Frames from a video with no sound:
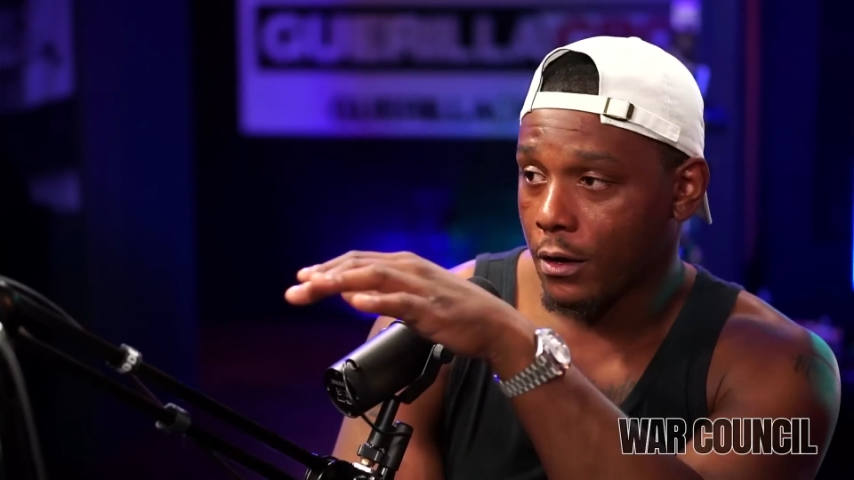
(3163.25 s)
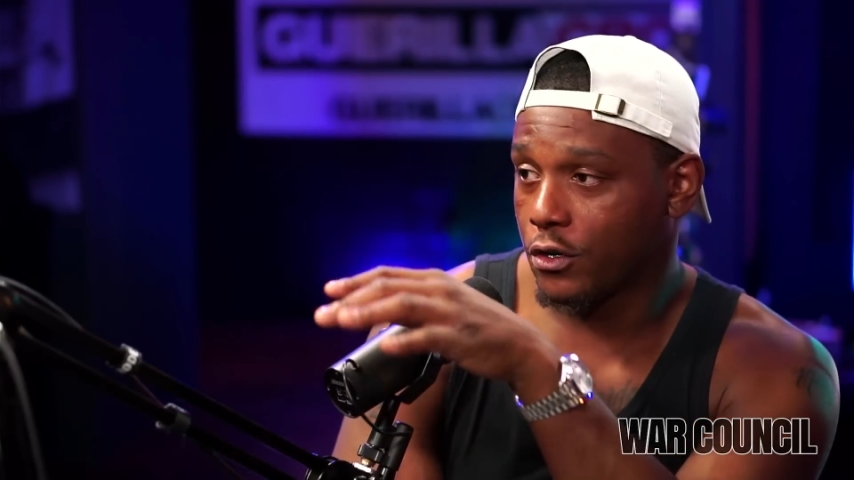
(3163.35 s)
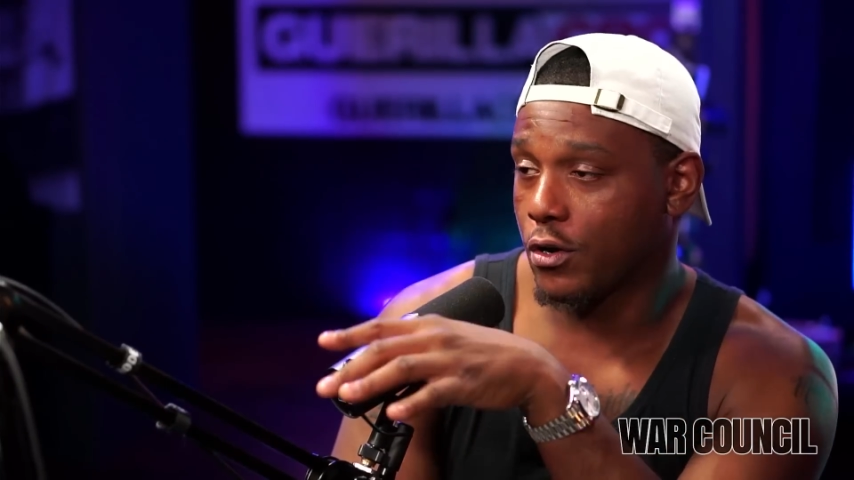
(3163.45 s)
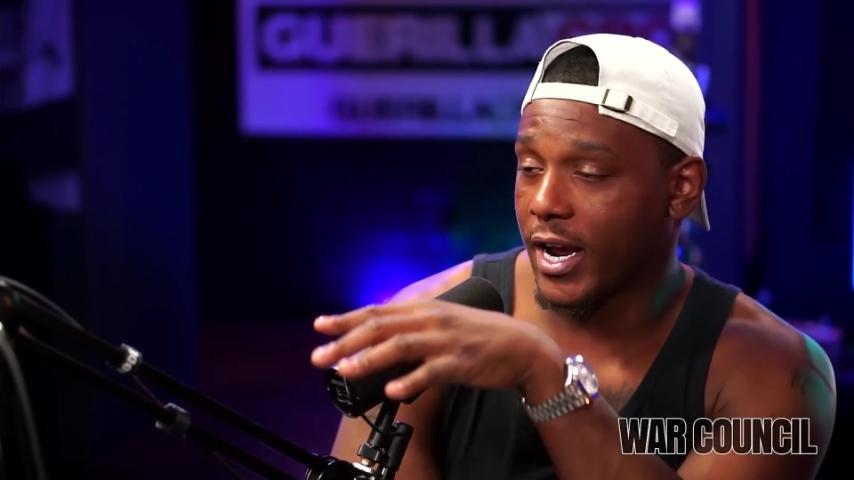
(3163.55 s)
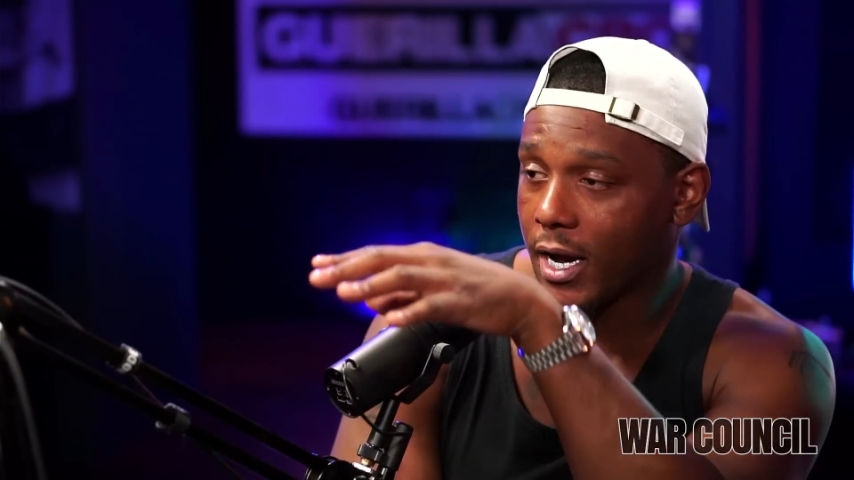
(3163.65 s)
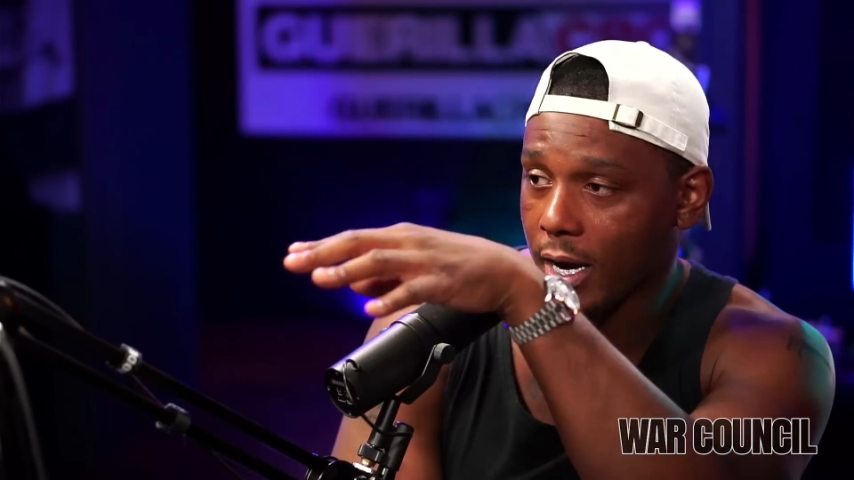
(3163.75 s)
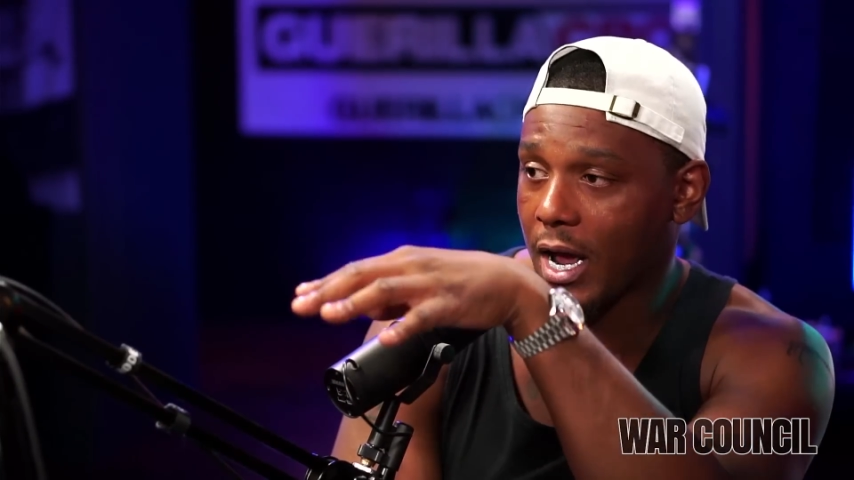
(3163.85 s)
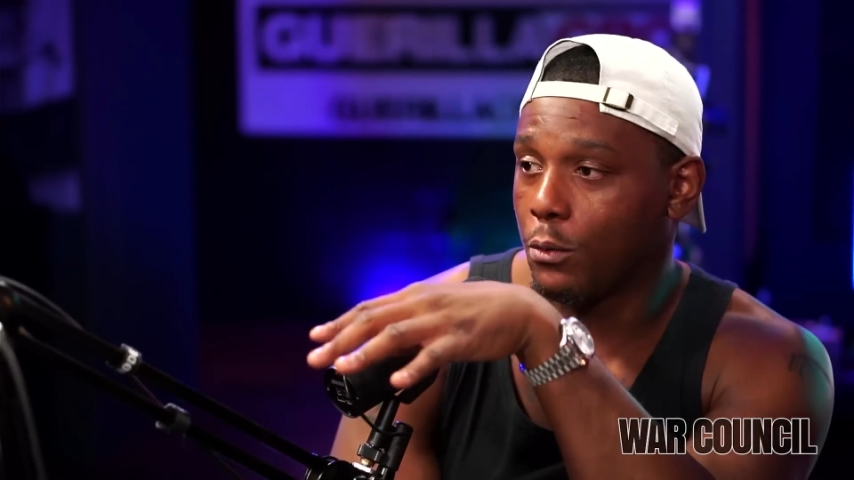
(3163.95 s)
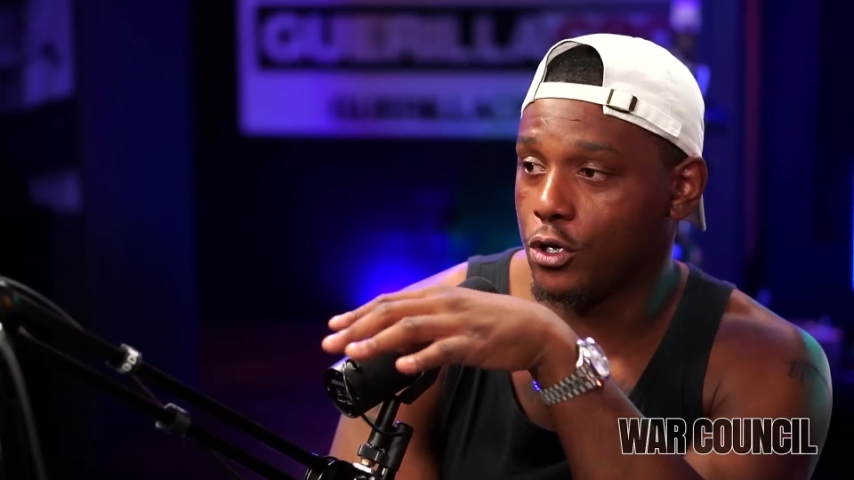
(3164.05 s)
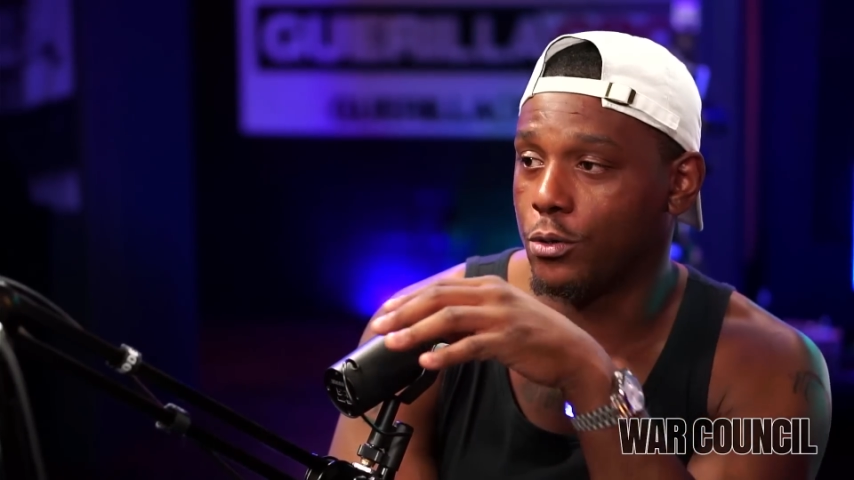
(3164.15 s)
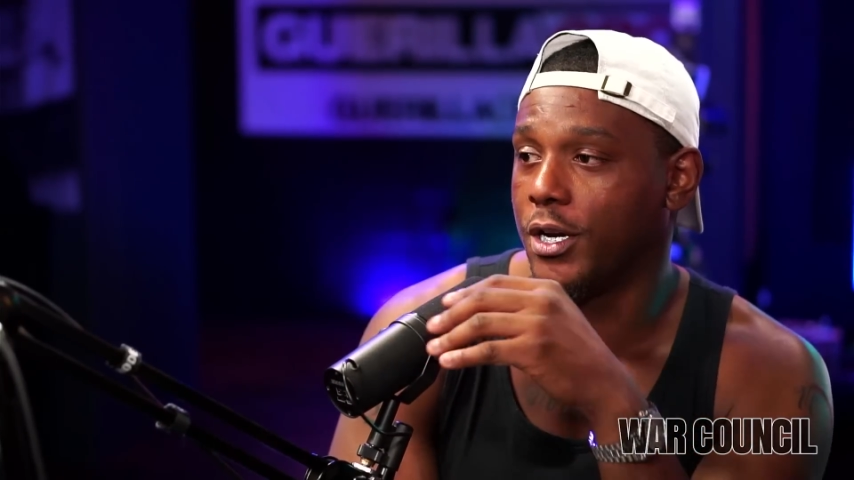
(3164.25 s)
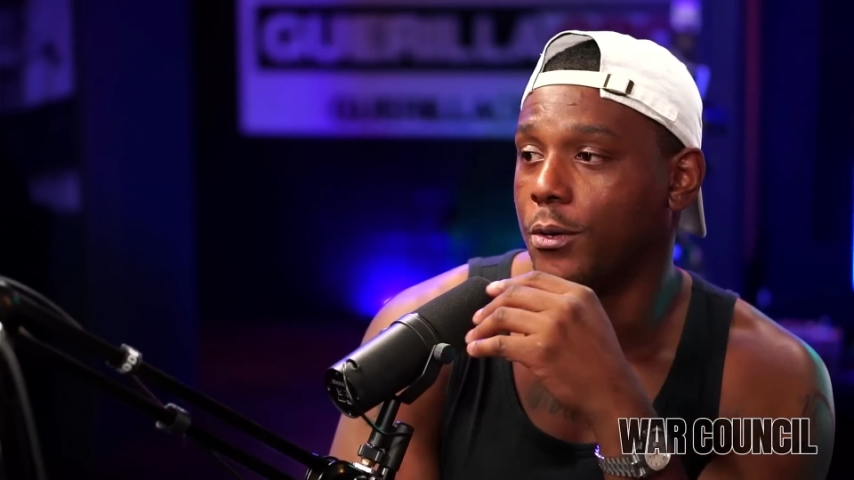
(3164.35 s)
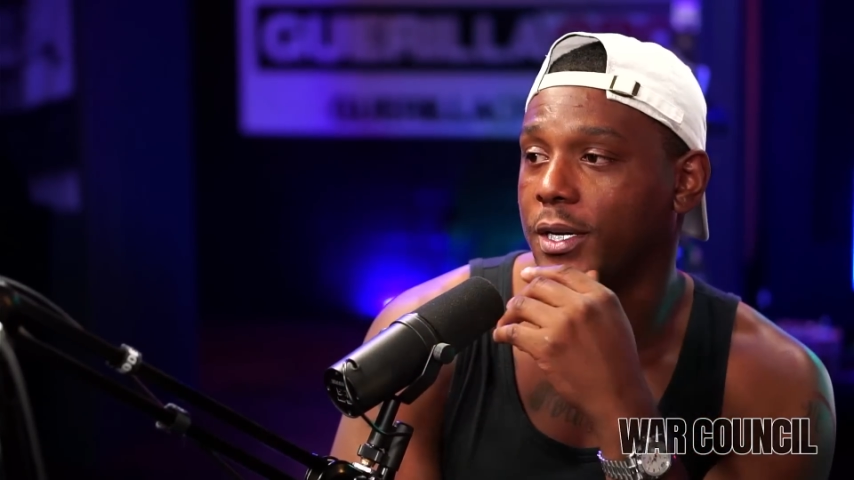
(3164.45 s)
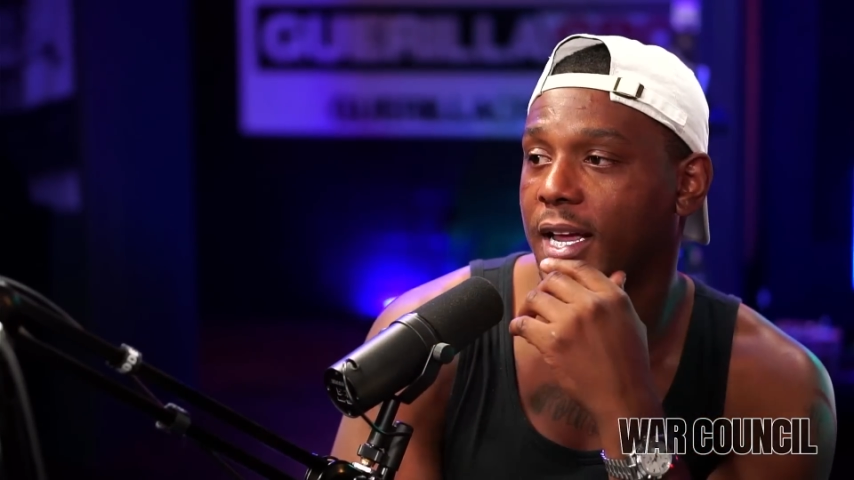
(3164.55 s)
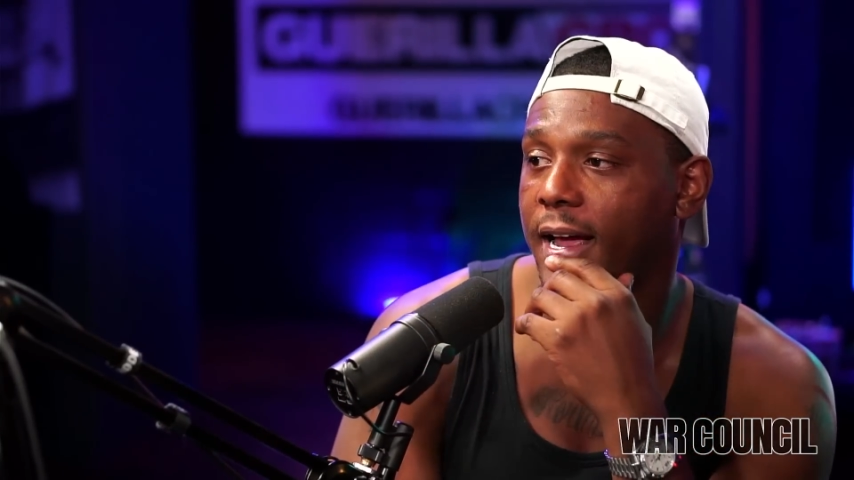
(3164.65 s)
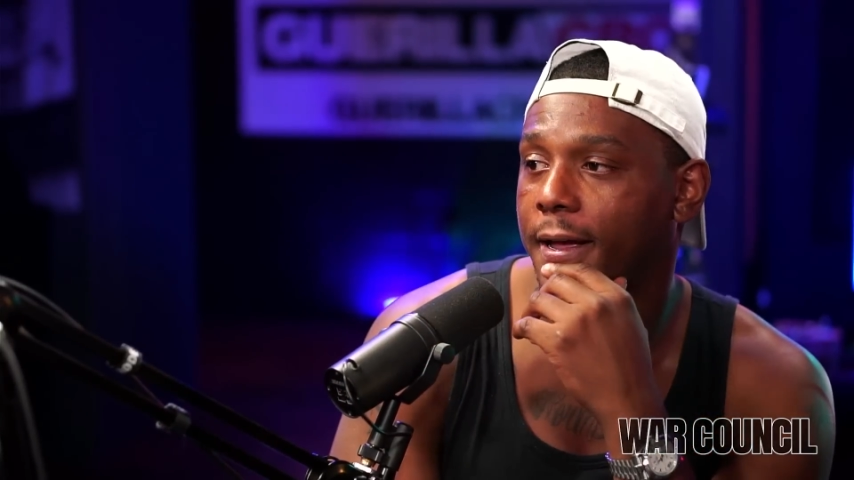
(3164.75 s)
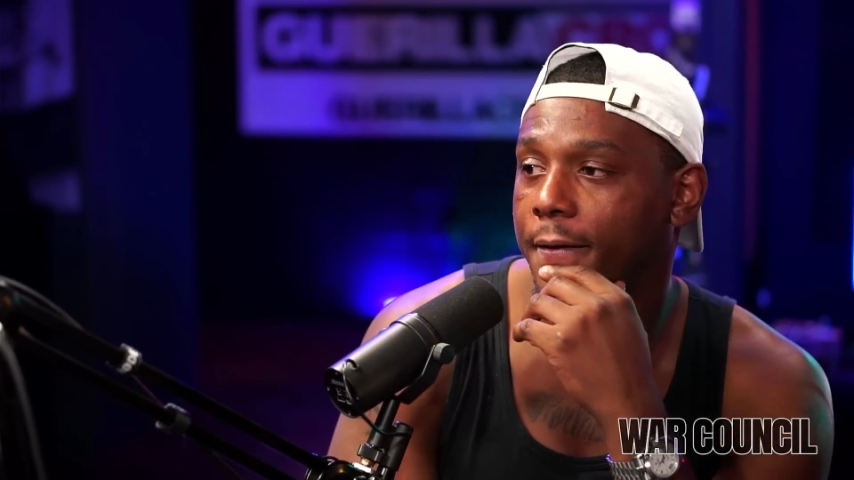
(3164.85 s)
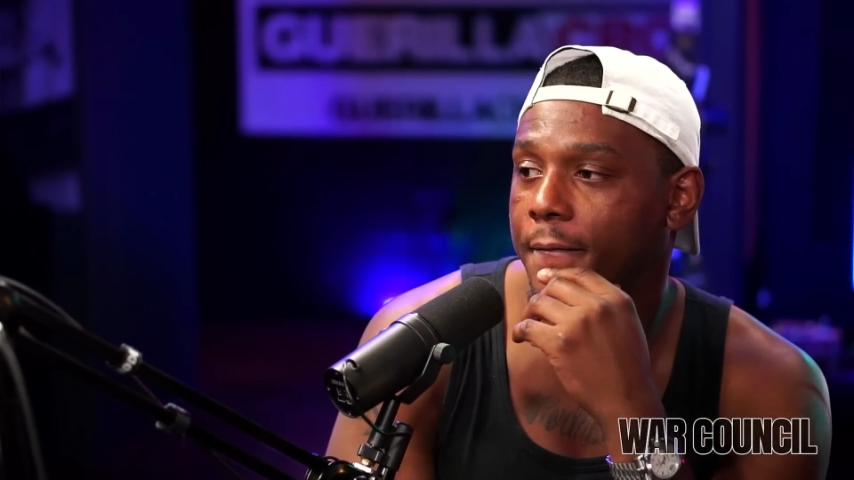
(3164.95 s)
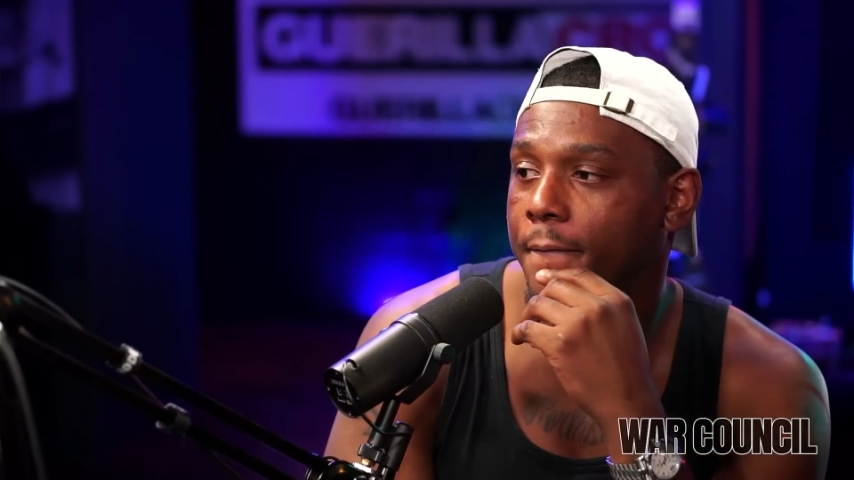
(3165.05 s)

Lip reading: striking, how would you deal with that?